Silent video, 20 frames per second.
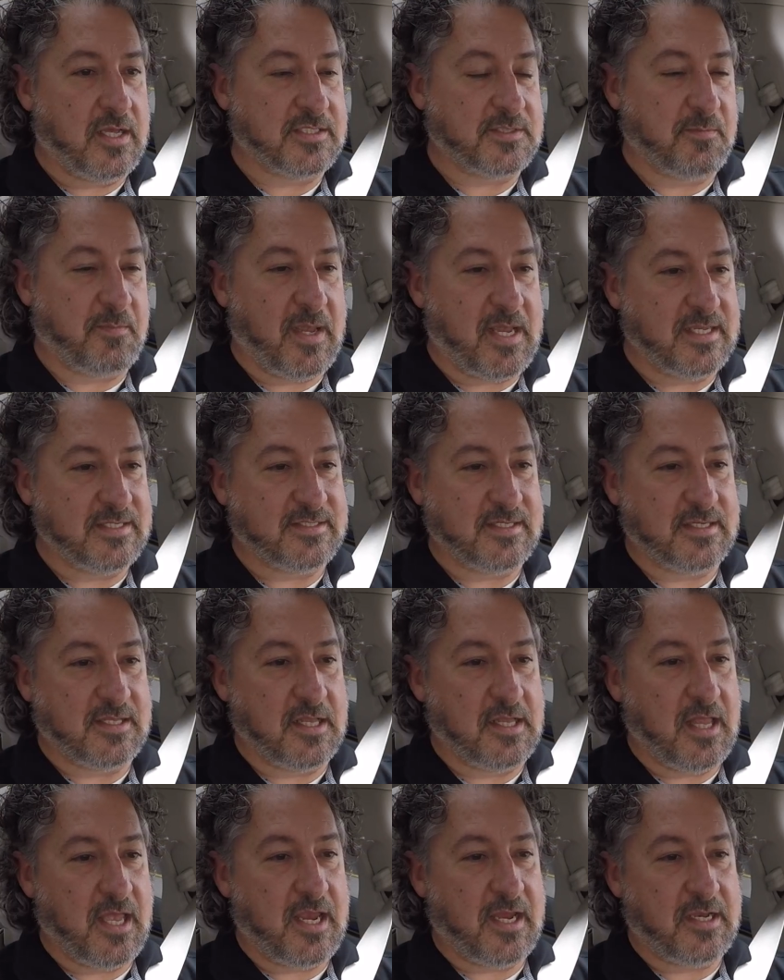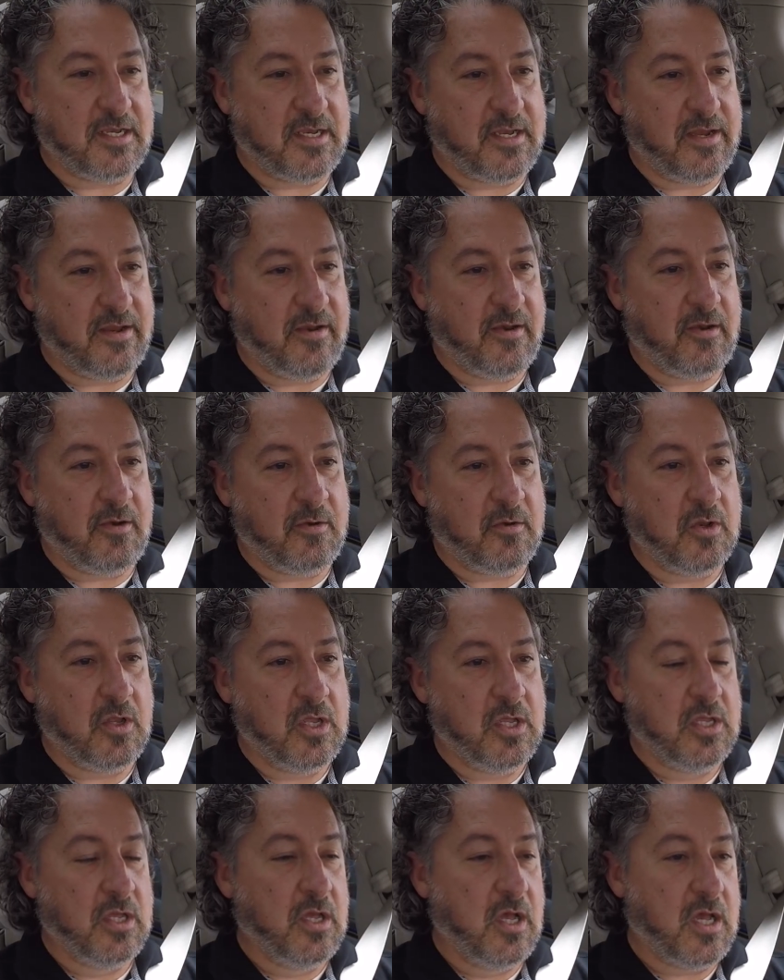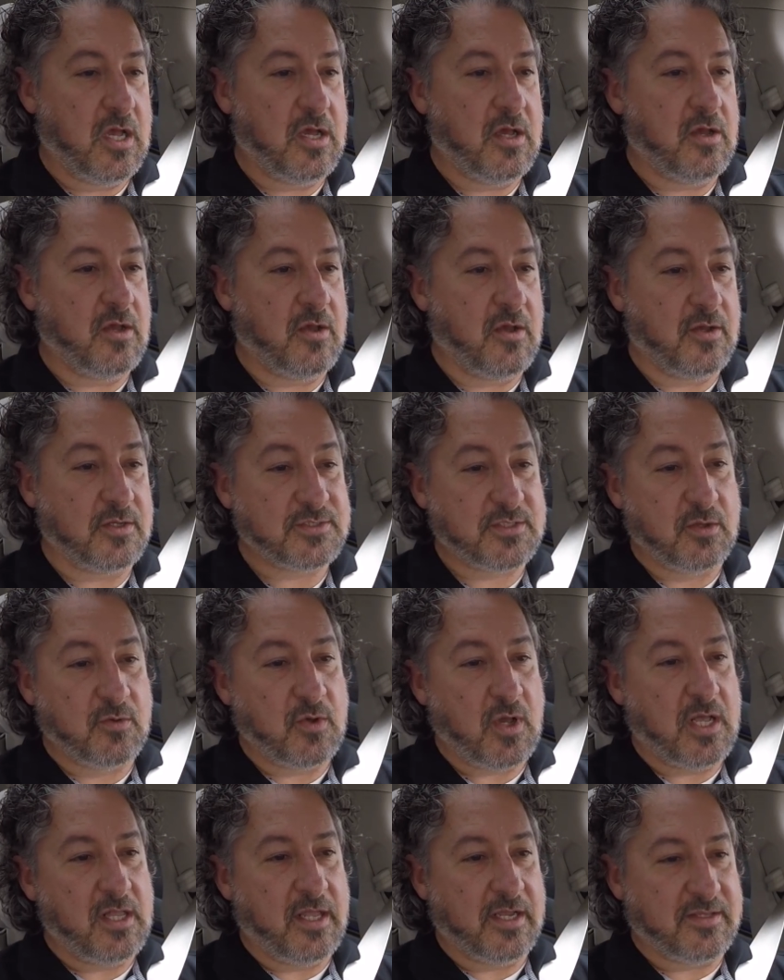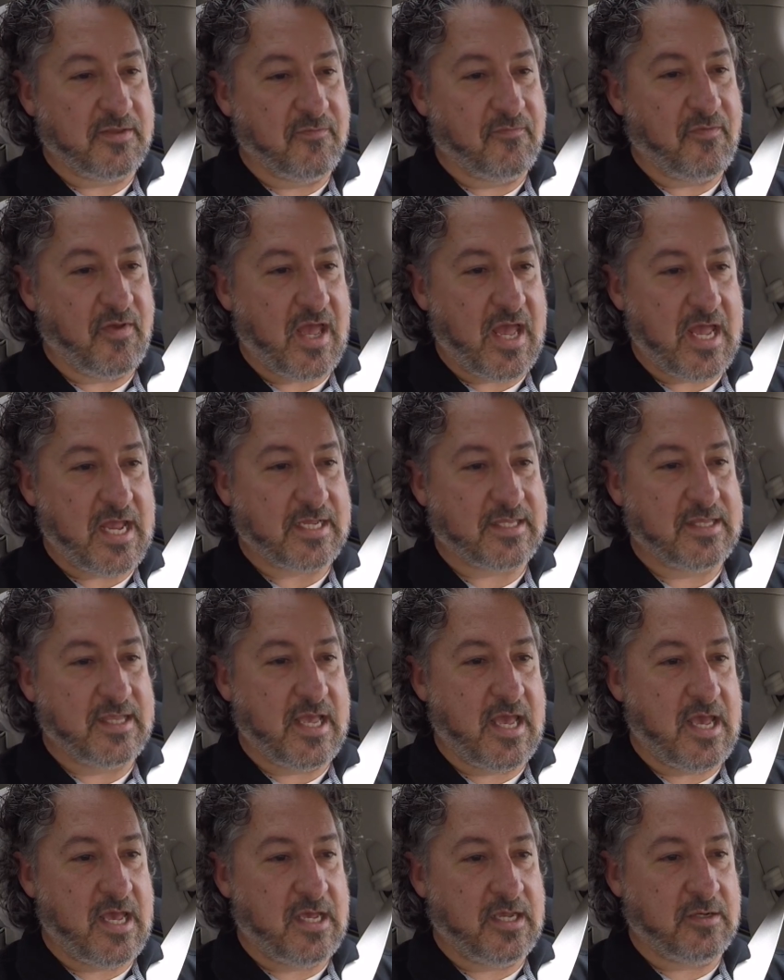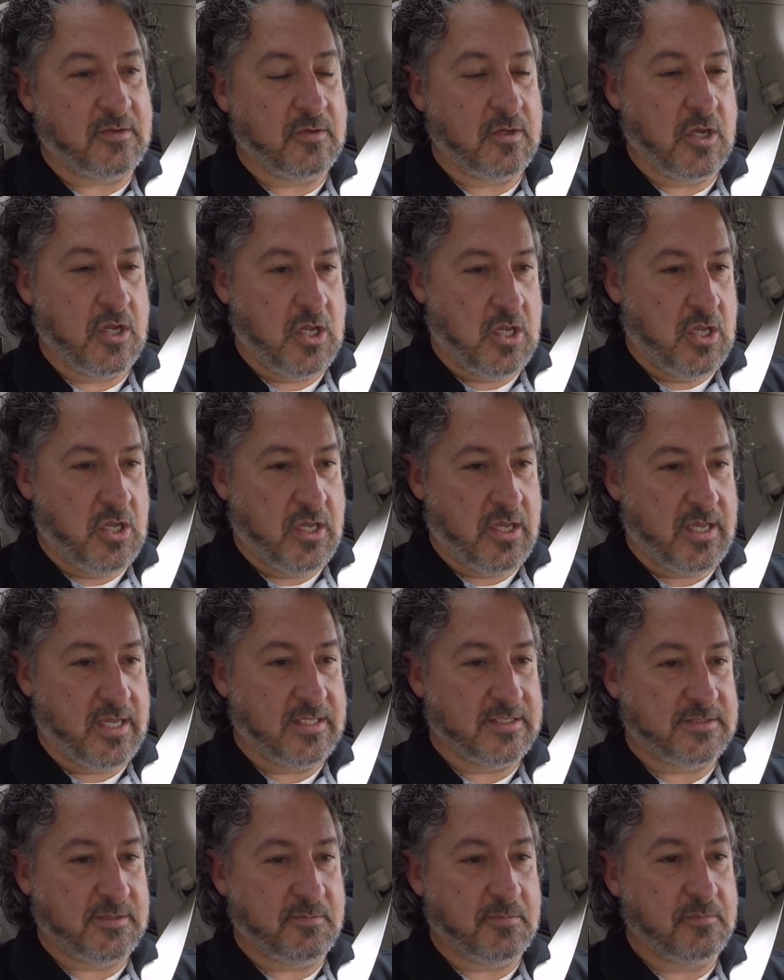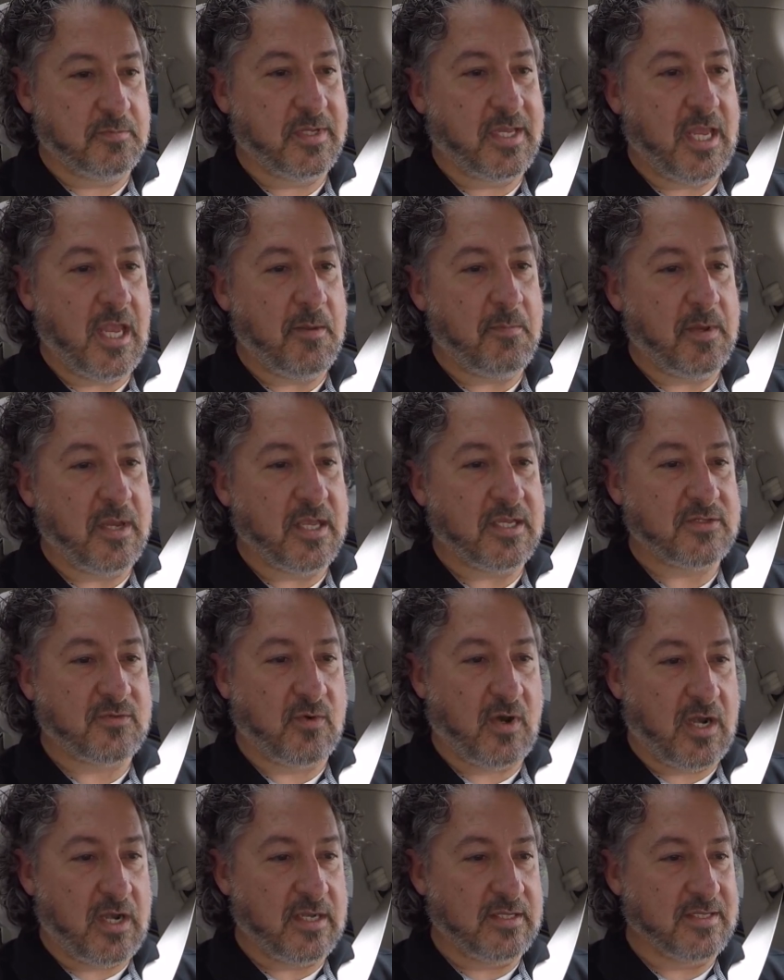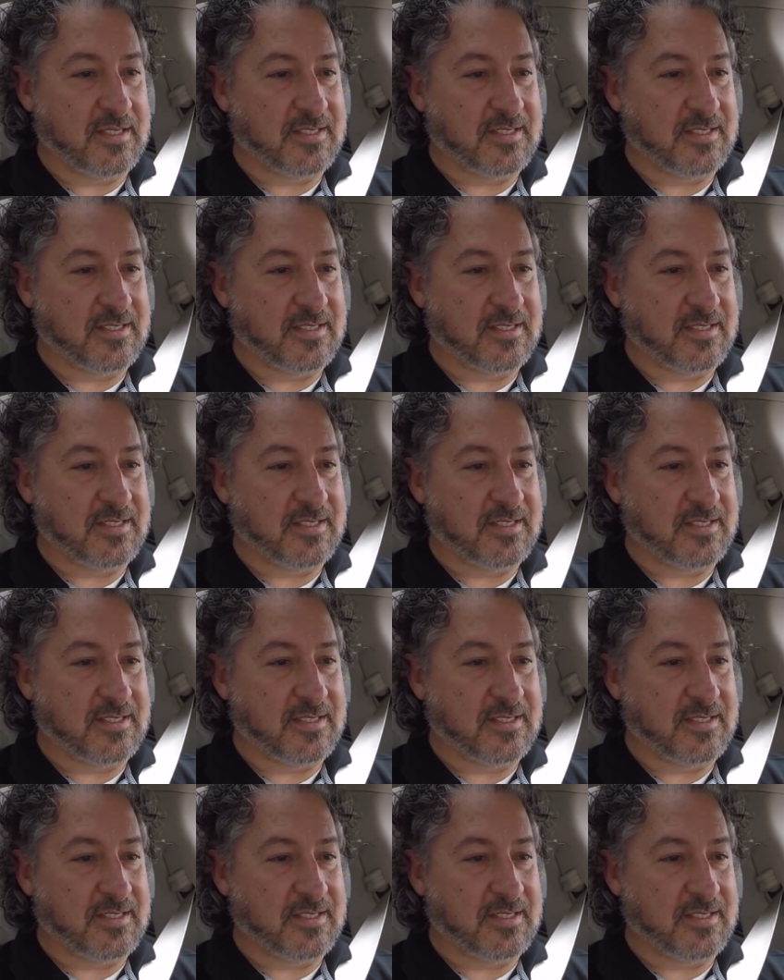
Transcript: space in the lane here. Also, I like the fact that it's keeping us right in the